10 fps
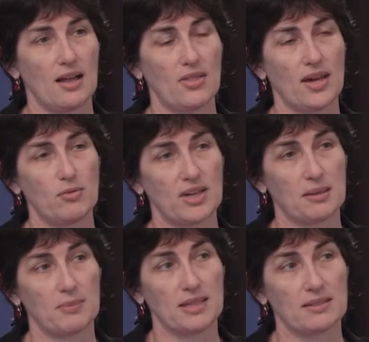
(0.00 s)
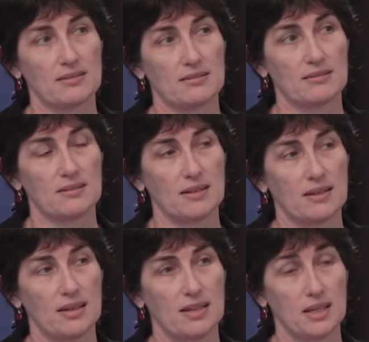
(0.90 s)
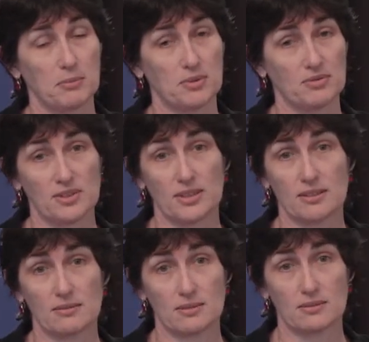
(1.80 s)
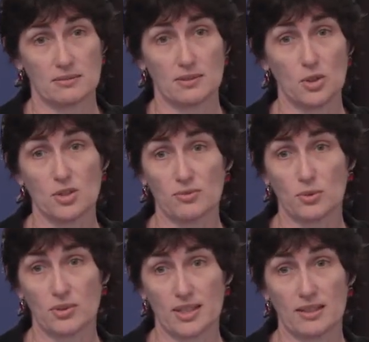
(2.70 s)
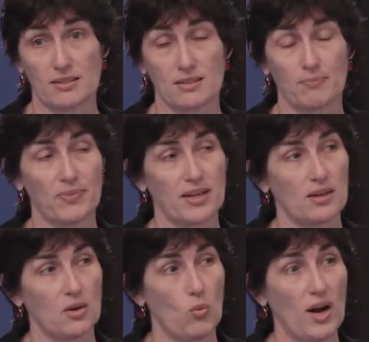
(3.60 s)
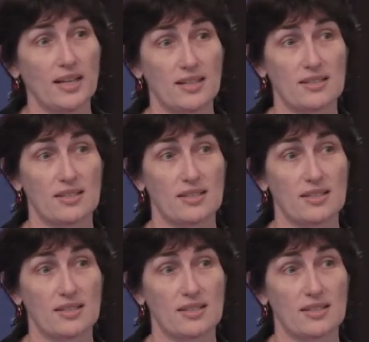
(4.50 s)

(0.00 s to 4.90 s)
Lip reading: they recommended a number of very useful things. One is